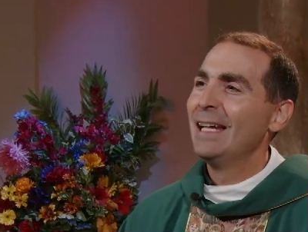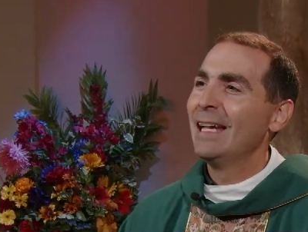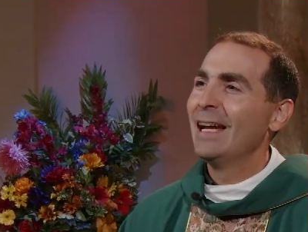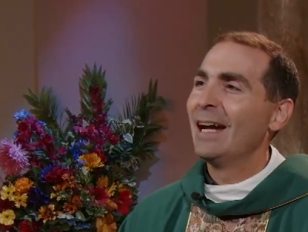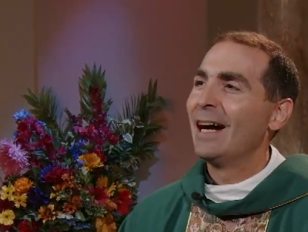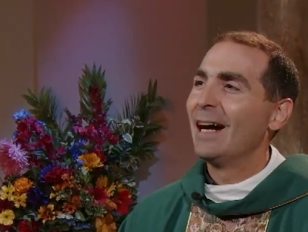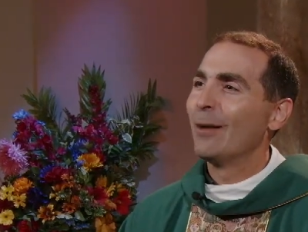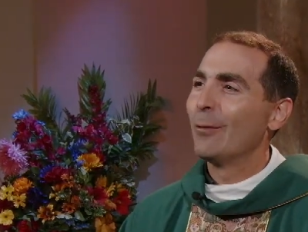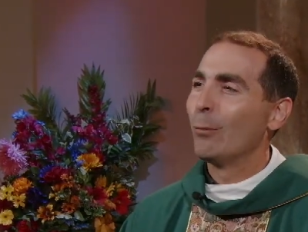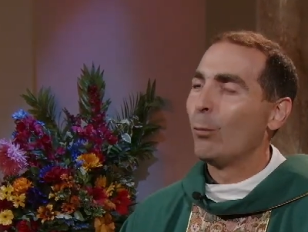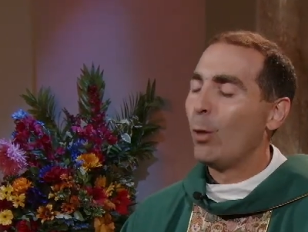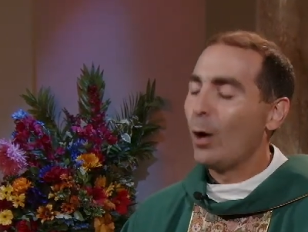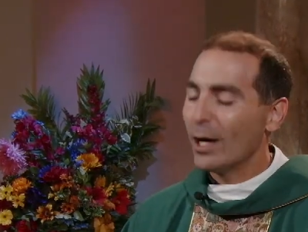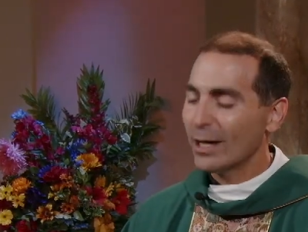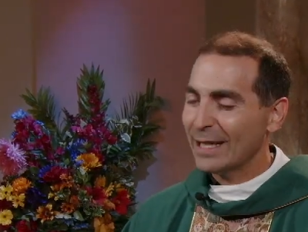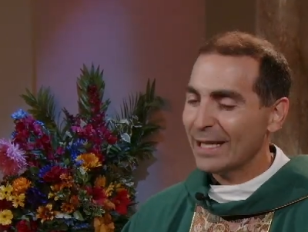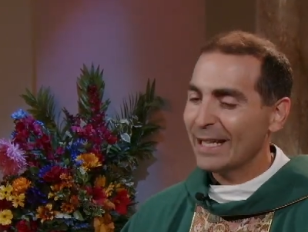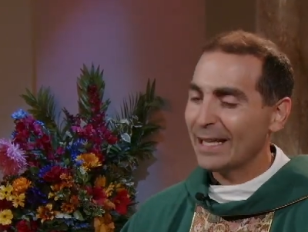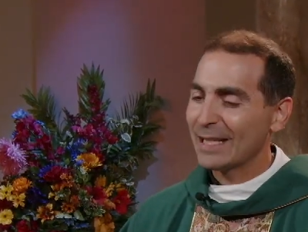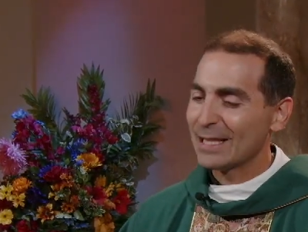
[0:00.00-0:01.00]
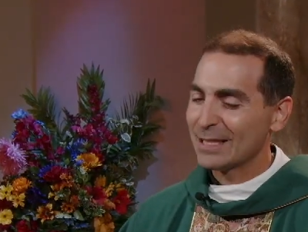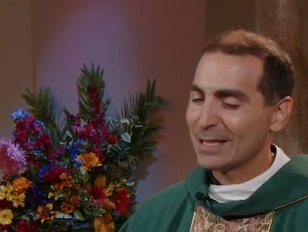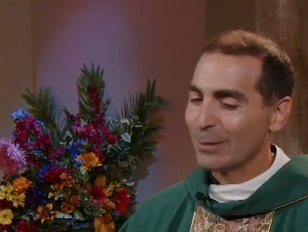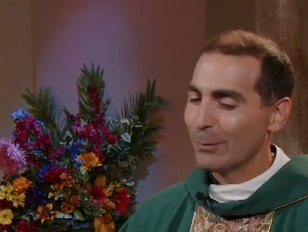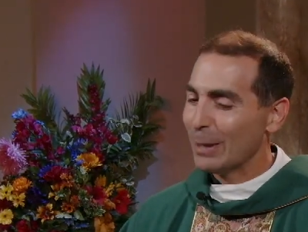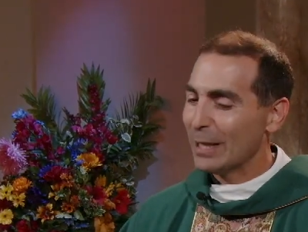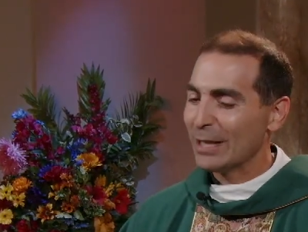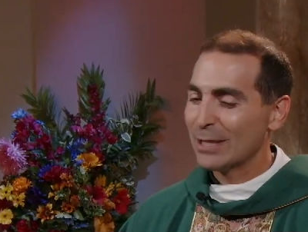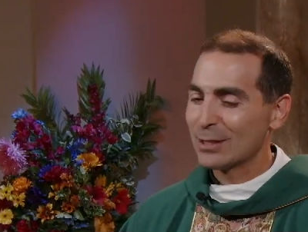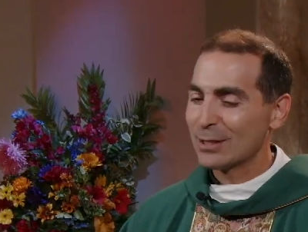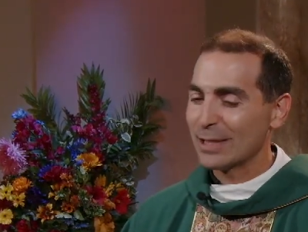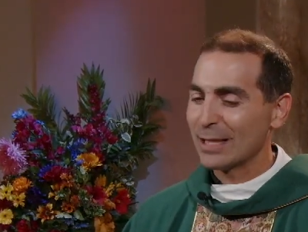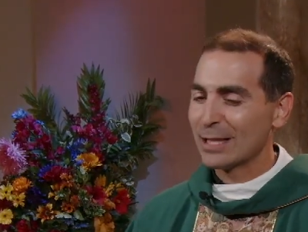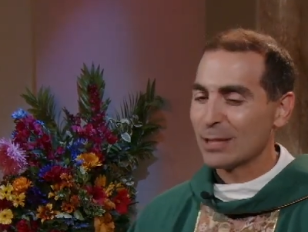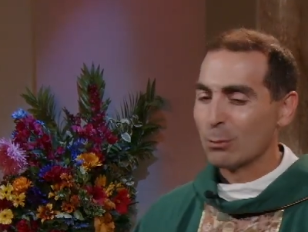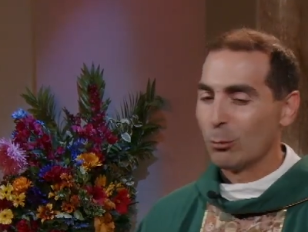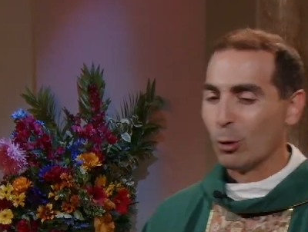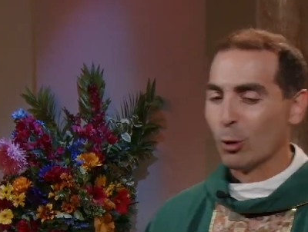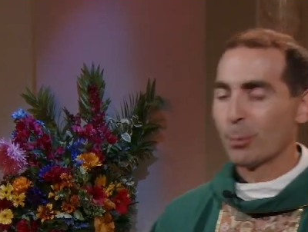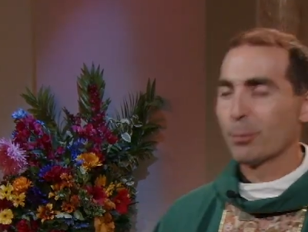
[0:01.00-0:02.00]
uh, walking is to me is, is
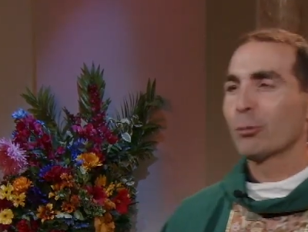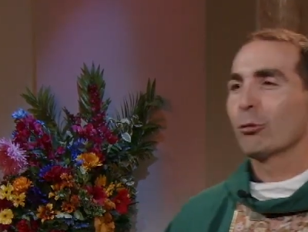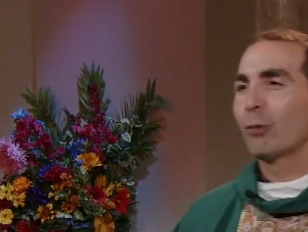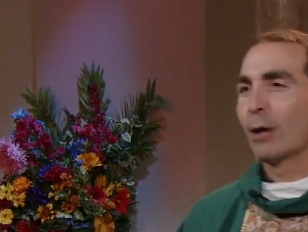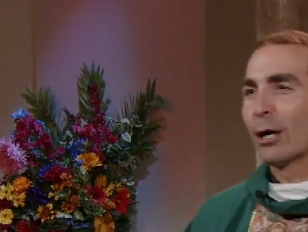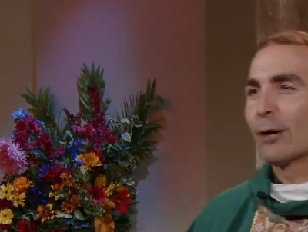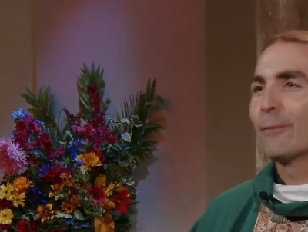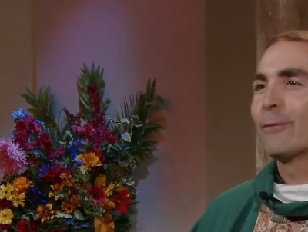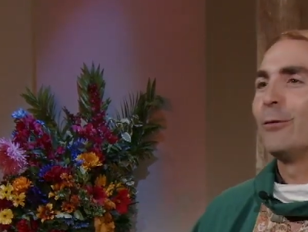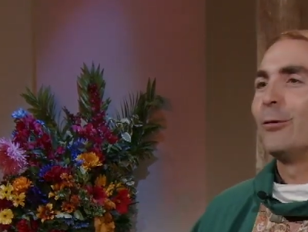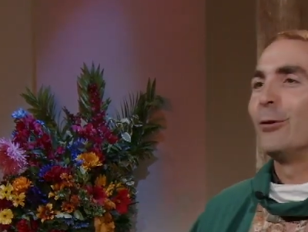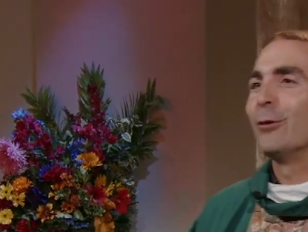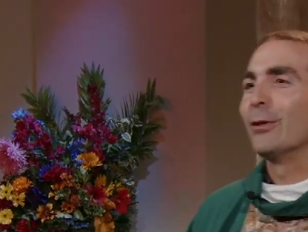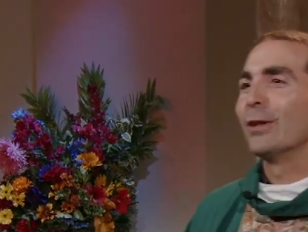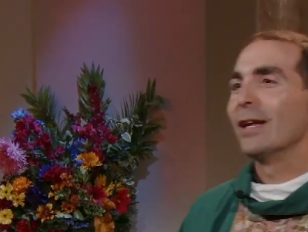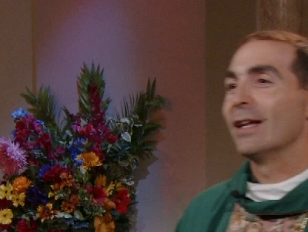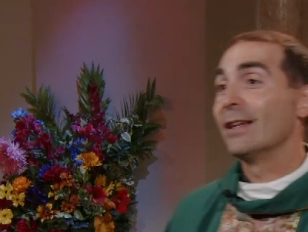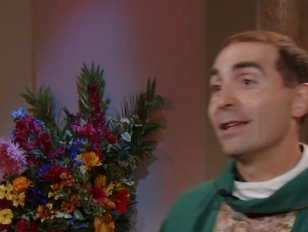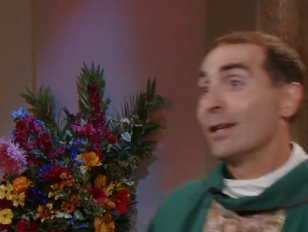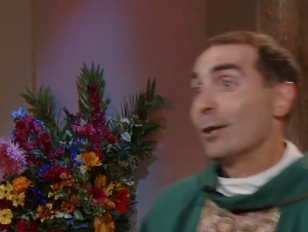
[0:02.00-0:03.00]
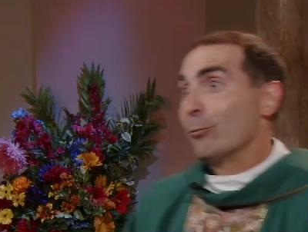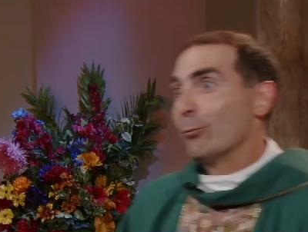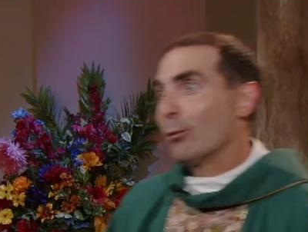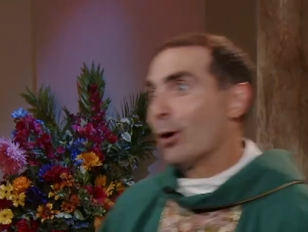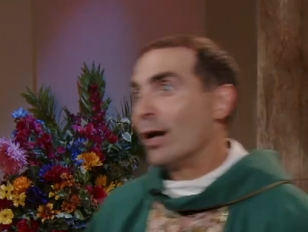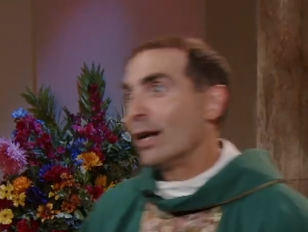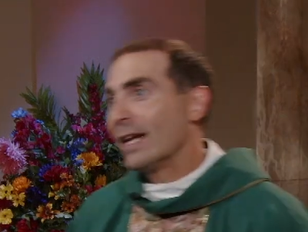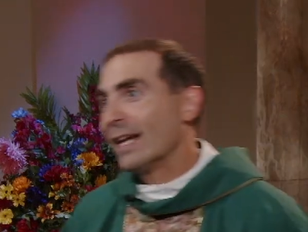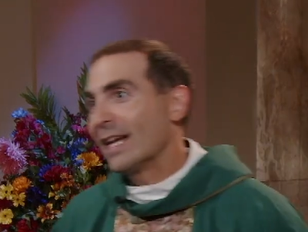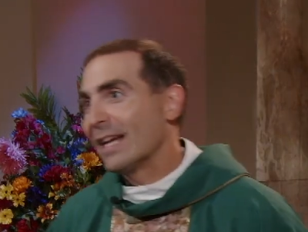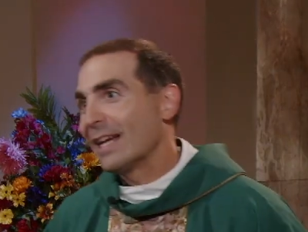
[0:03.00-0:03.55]
more prayerful than, than running,